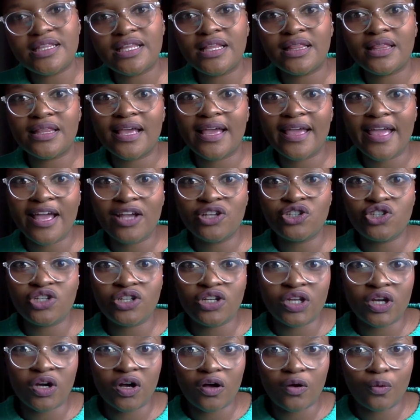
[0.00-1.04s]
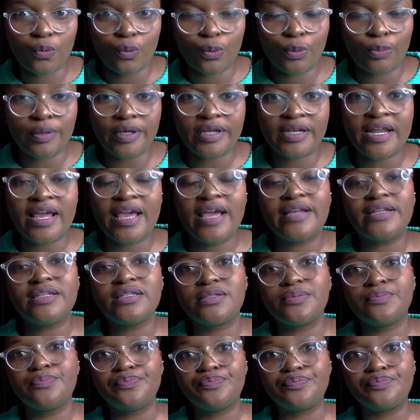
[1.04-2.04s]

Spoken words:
than there actually are women. And